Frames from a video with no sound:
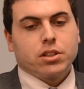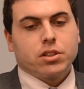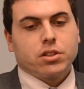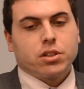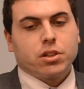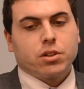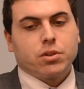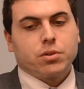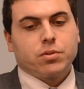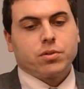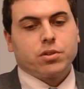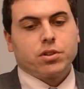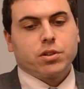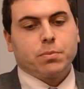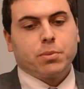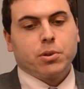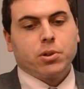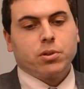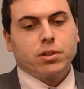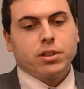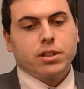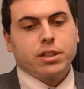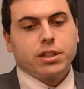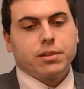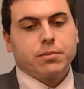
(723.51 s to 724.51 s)
So
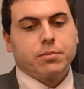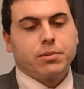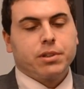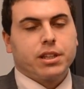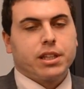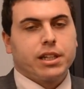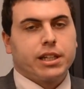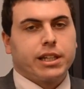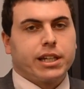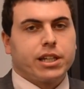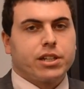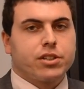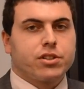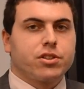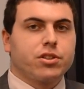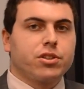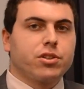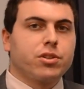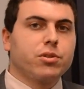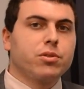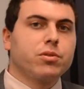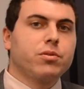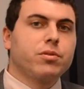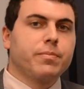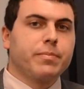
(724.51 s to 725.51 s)
Chipotle, we think, has
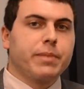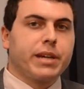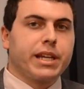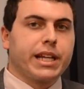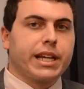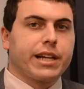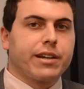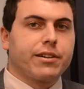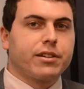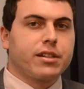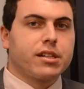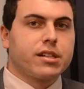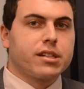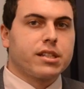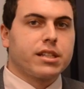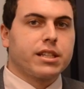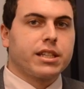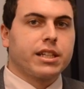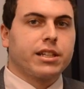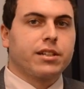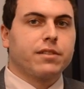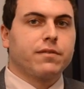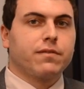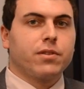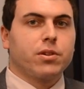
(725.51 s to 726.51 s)
2 main areas that
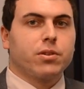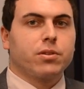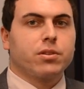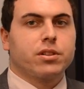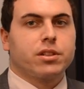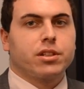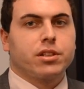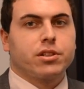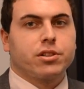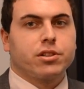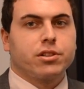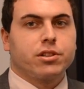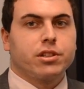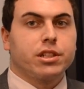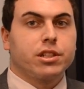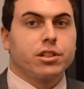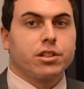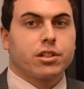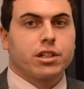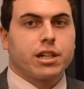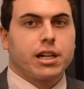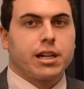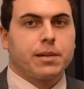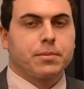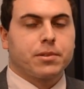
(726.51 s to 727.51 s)
they could focus their
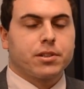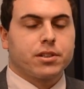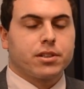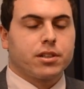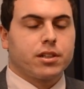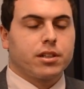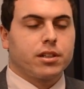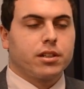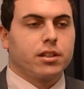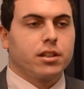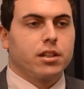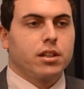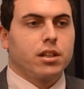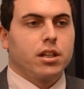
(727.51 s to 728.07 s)
strategic options on.